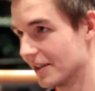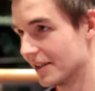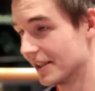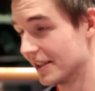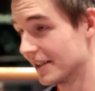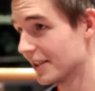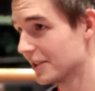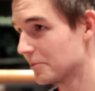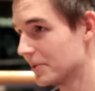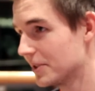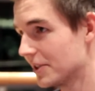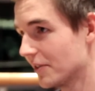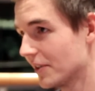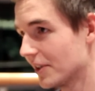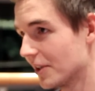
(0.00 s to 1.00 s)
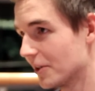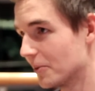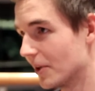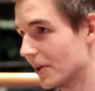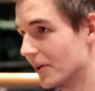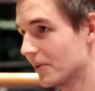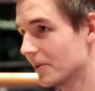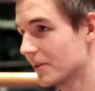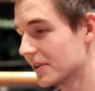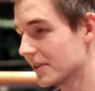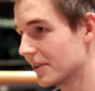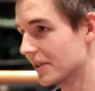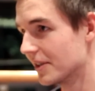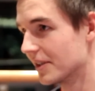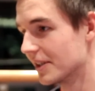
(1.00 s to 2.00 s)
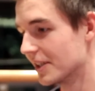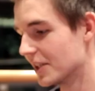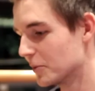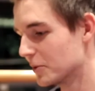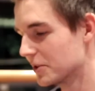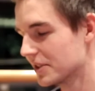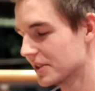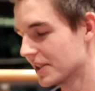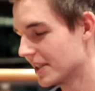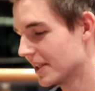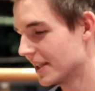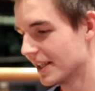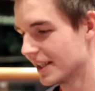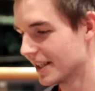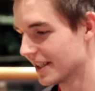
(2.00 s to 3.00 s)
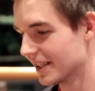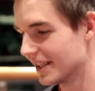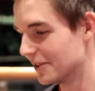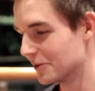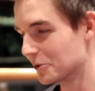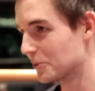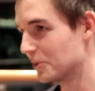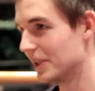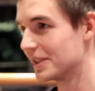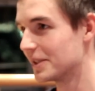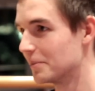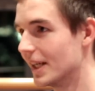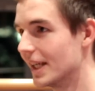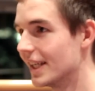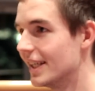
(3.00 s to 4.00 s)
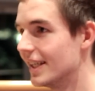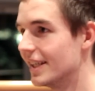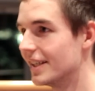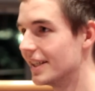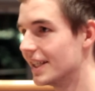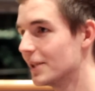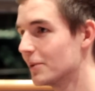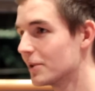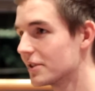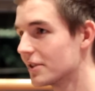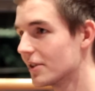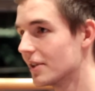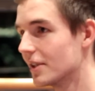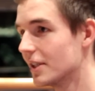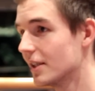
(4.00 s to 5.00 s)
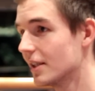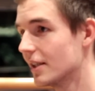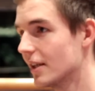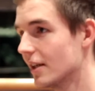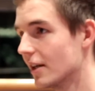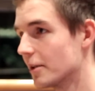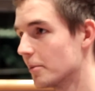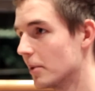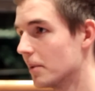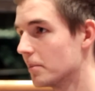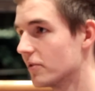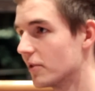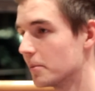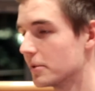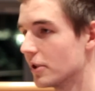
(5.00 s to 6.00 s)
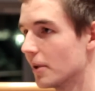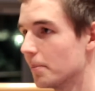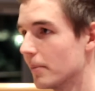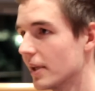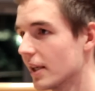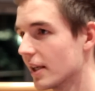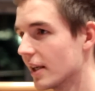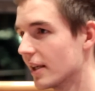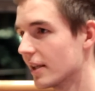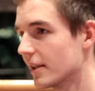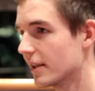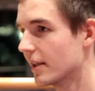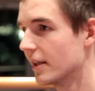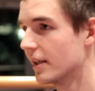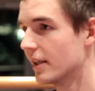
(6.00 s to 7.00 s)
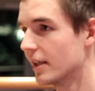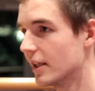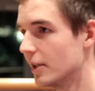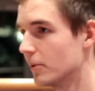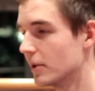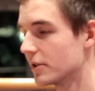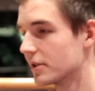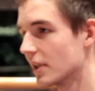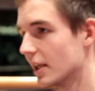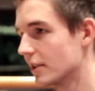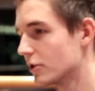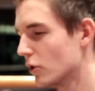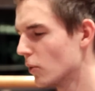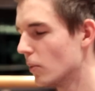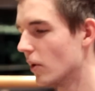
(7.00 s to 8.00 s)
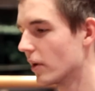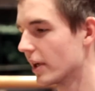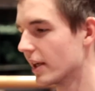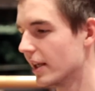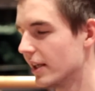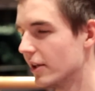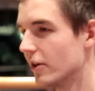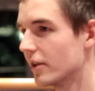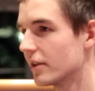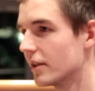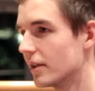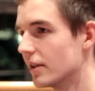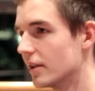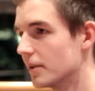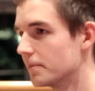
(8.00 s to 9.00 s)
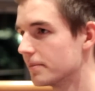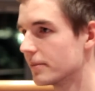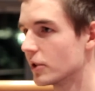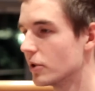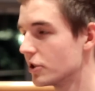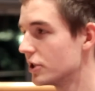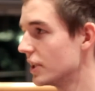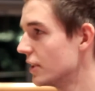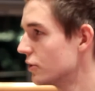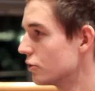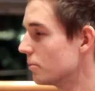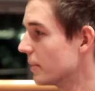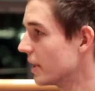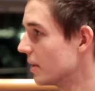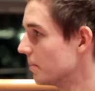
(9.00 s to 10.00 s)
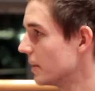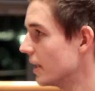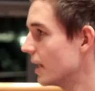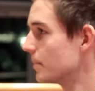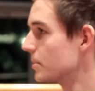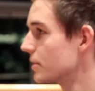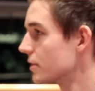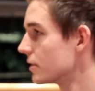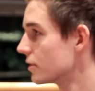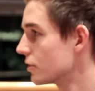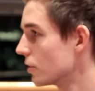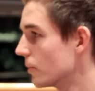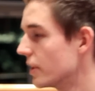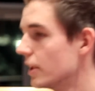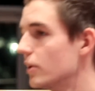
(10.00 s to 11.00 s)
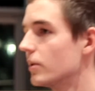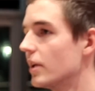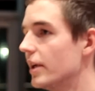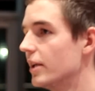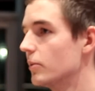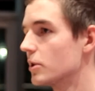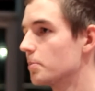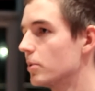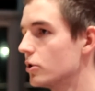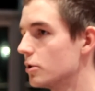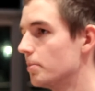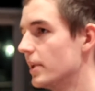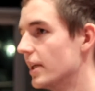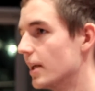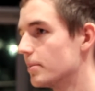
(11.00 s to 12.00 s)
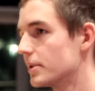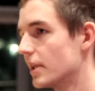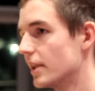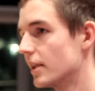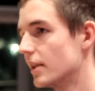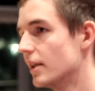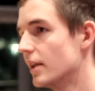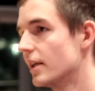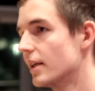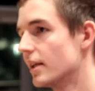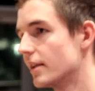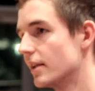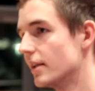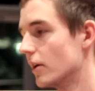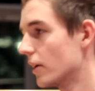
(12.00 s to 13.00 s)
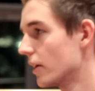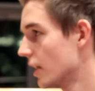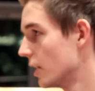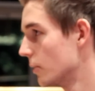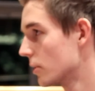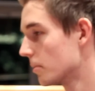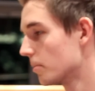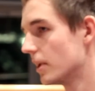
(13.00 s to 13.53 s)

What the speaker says: In that specifically round, it was crazy, man. He got the bomb from top mid, and he was like slow walking, and he heard Chris J zooming in the B apps, so he knew that he was pushed B apps, and then the other guy wouldn't